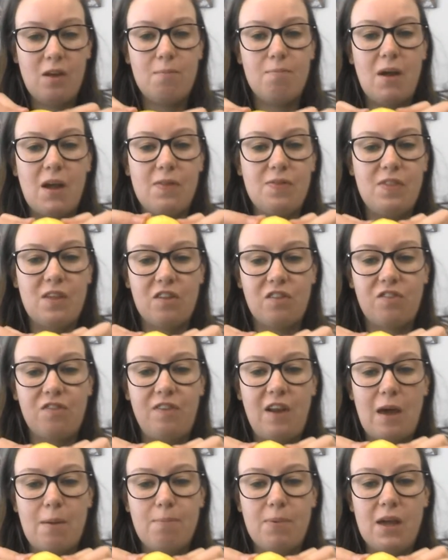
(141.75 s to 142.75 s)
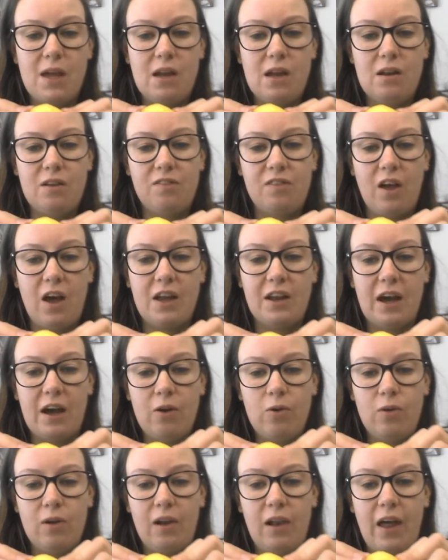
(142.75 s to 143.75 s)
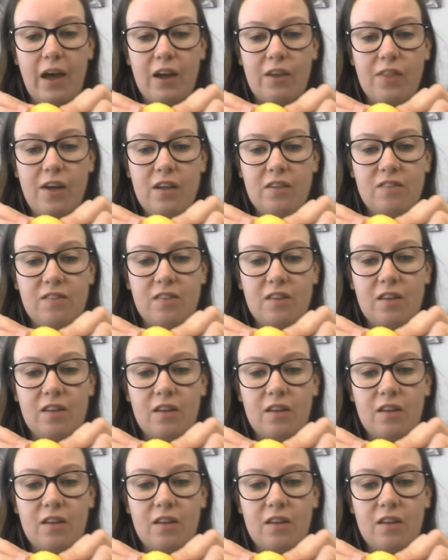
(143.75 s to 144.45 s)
made this flip inside out like this.